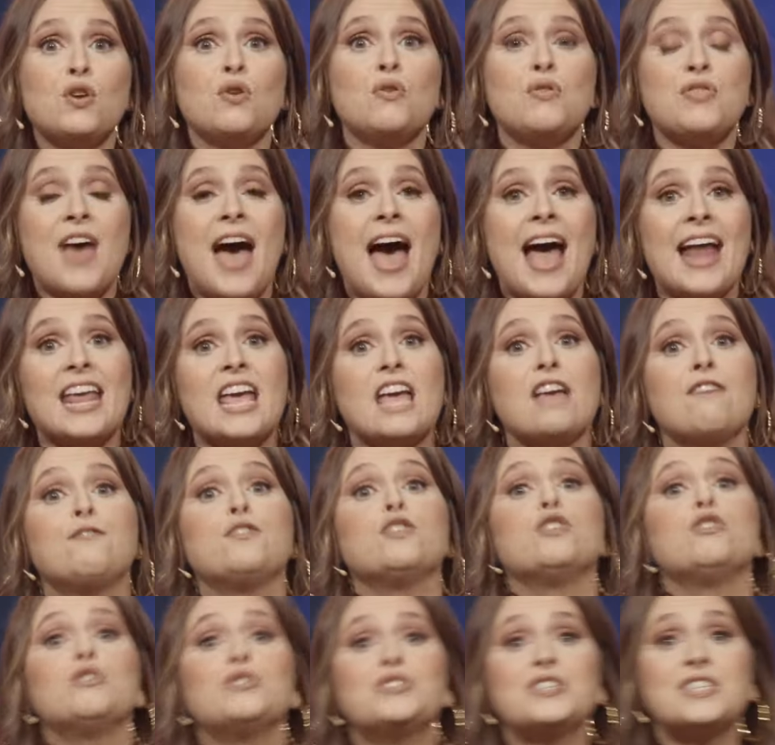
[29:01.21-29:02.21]
you that if
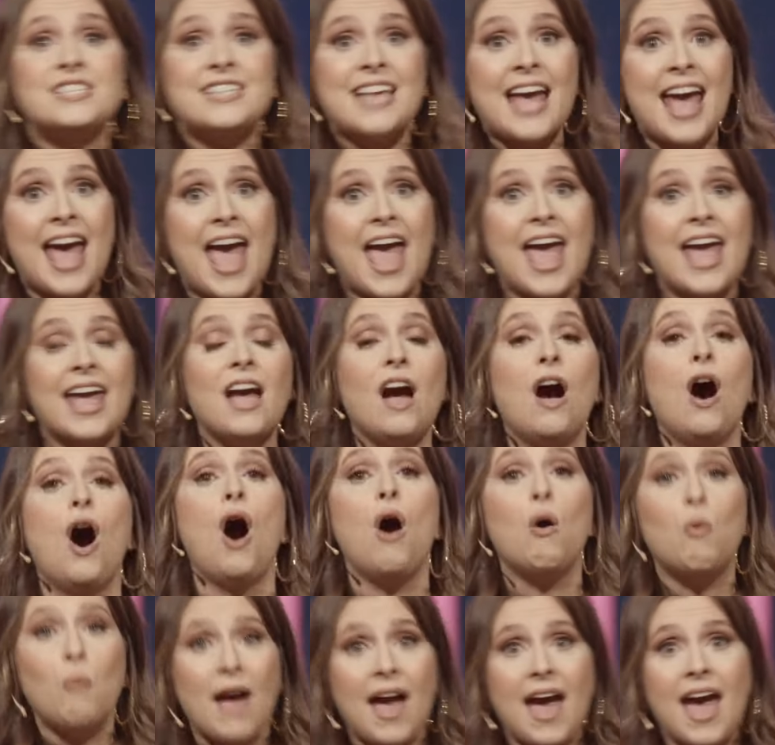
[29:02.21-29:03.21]
you stay
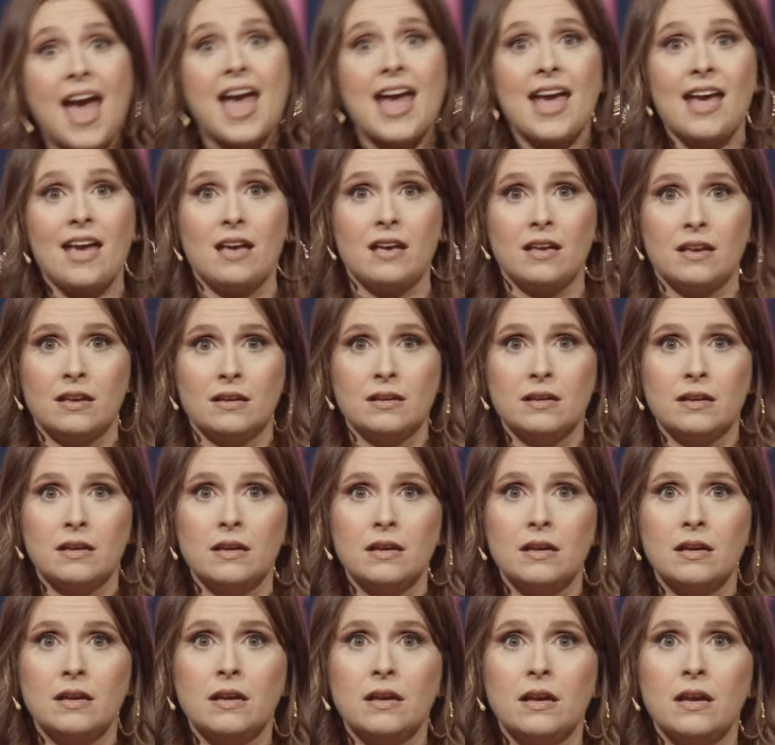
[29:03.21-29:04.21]
away.
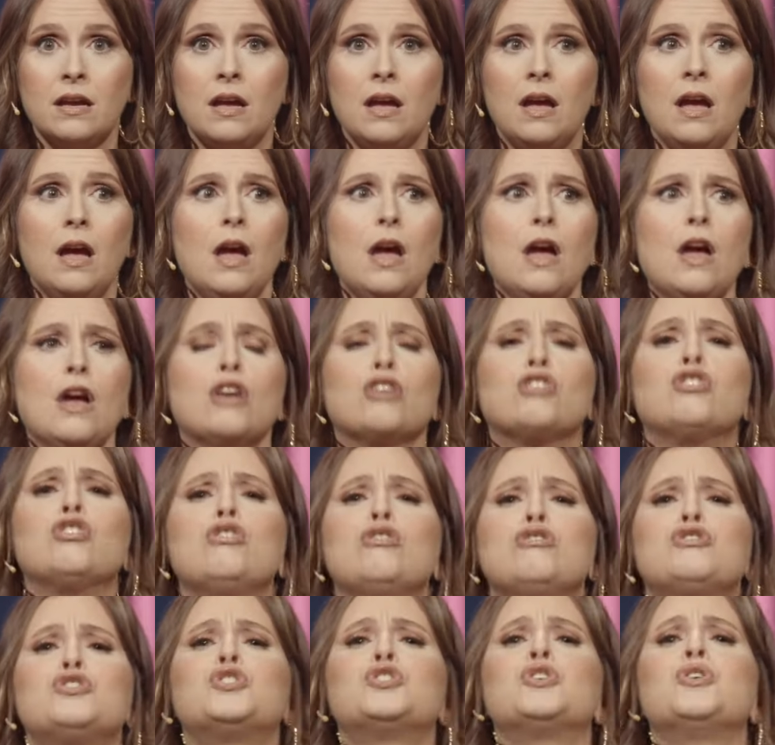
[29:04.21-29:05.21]

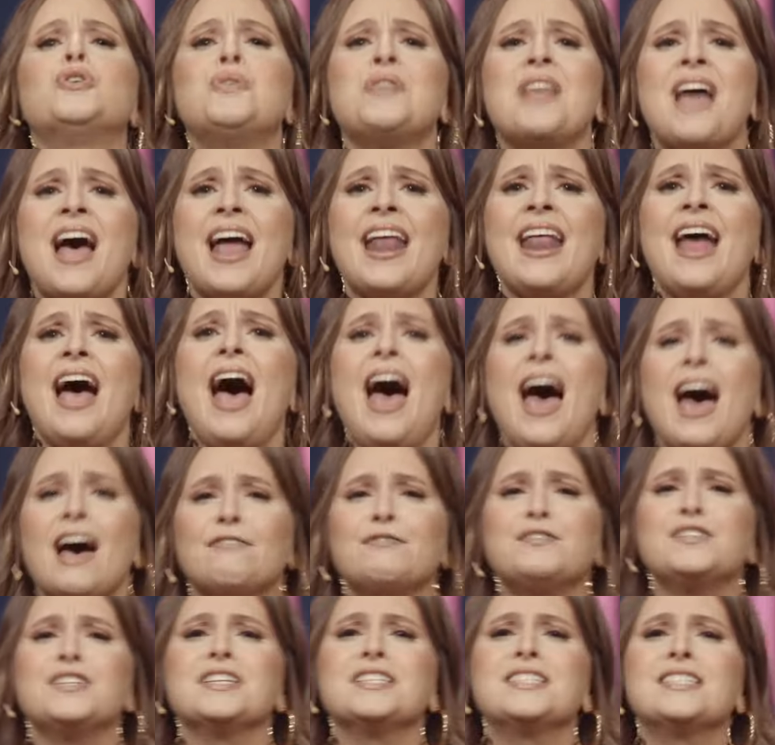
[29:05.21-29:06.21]
You do not
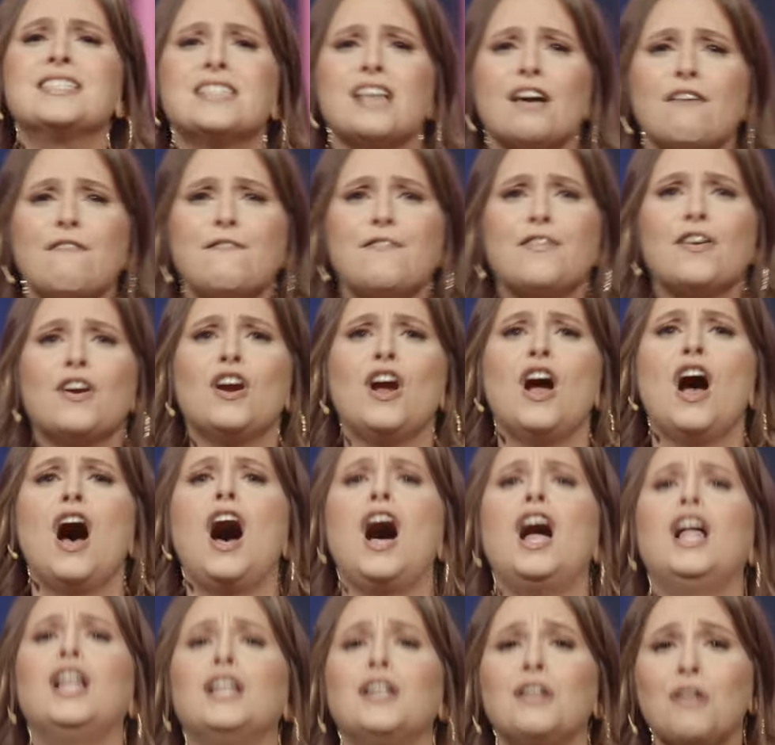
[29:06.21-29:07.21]
have
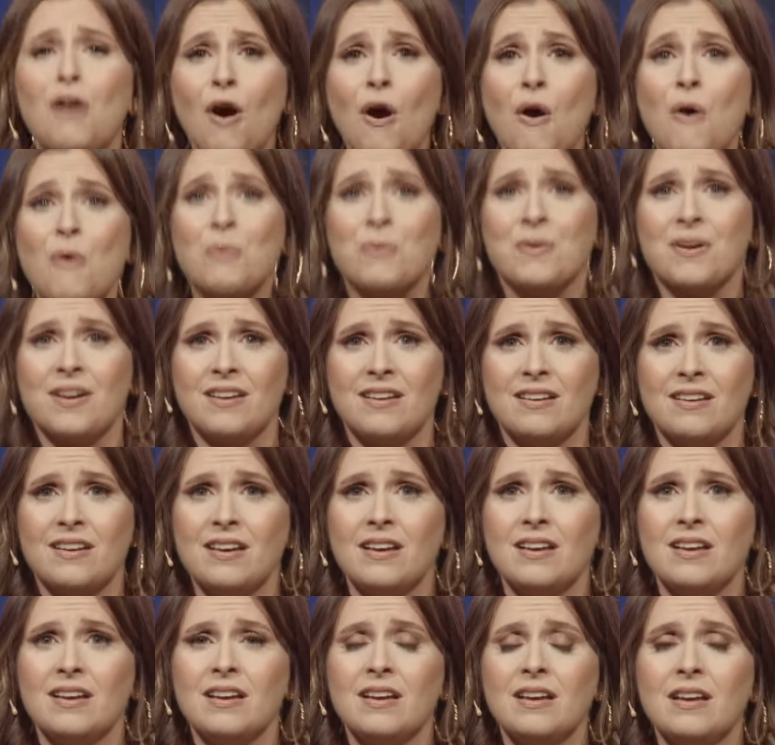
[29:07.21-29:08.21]
to suffer
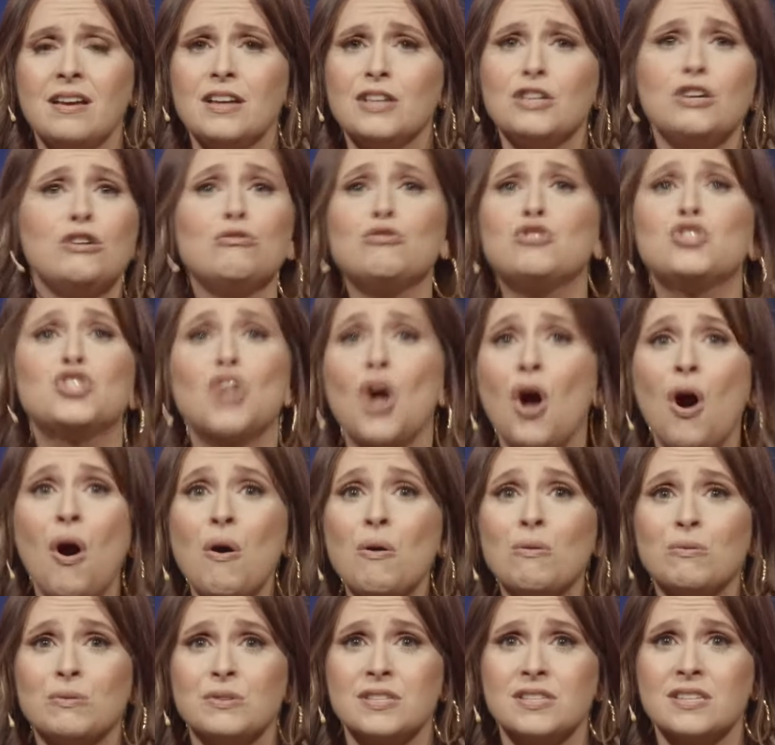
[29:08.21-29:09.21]
alone. You
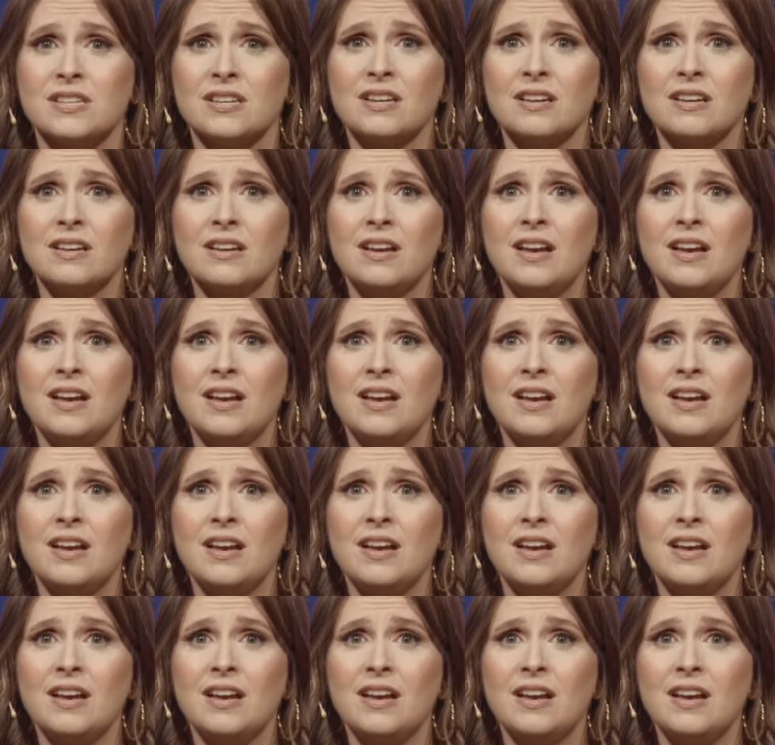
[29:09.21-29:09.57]
don't.